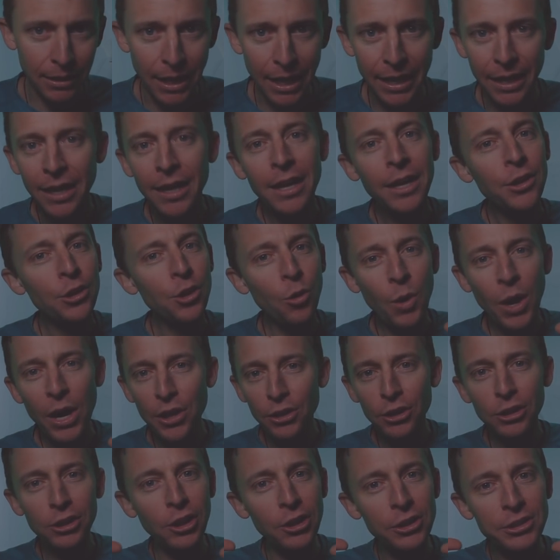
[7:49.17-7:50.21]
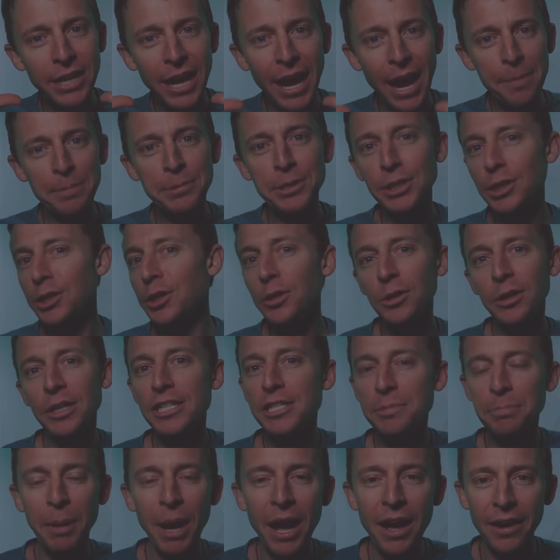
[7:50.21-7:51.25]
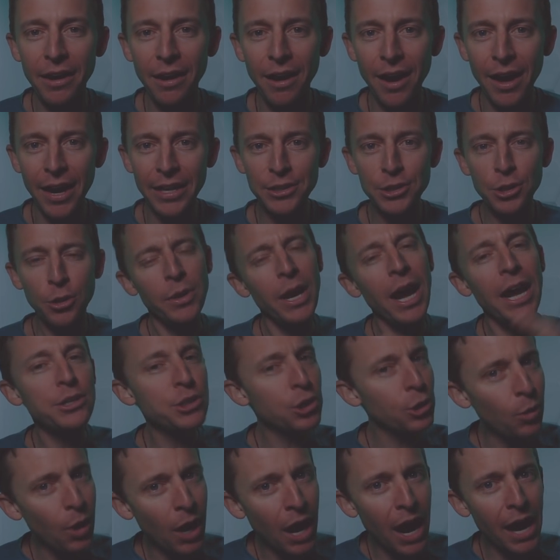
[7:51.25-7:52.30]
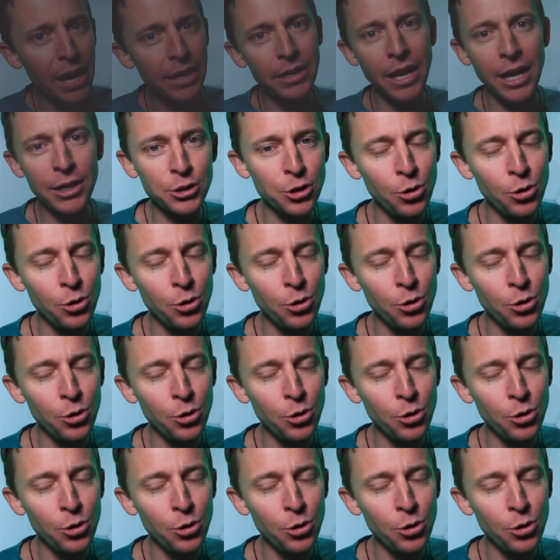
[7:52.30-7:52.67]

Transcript: Like, the weather looks absolutely spot on, so not too hot, not